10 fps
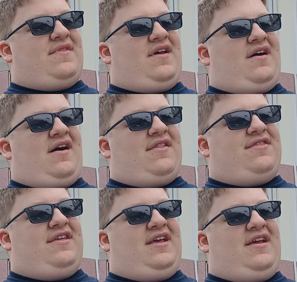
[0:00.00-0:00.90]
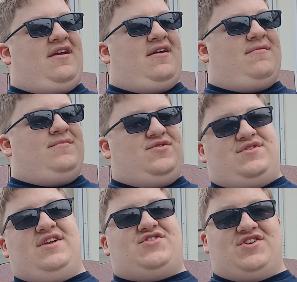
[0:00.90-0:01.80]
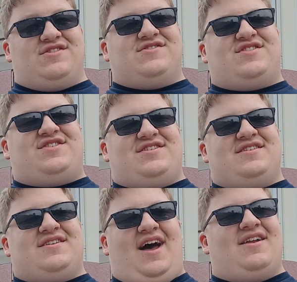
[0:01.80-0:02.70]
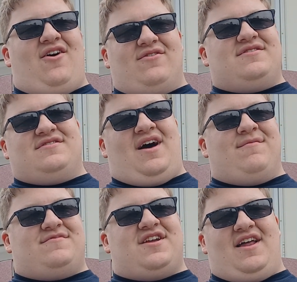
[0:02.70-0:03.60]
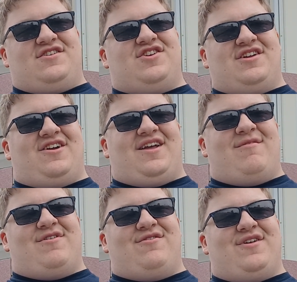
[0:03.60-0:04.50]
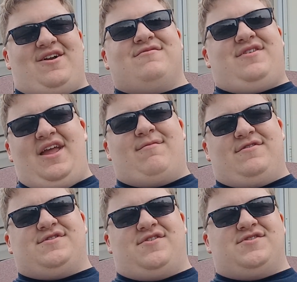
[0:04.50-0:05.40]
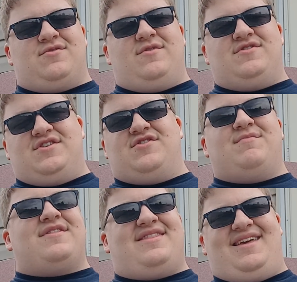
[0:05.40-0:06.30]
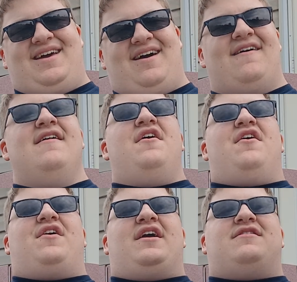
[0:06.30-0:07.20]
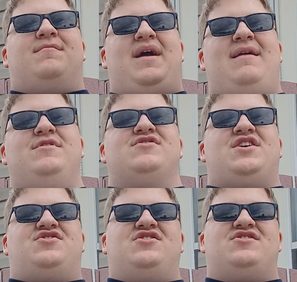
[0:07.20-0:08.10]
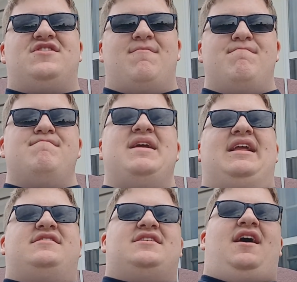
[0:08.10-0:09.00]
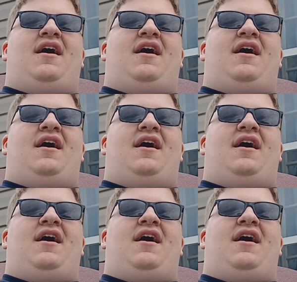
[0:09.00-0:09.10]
the musicians. I know I'm kind of shitting on Gabriel there. Gabriel's also a musician, but the main musicians, the meat,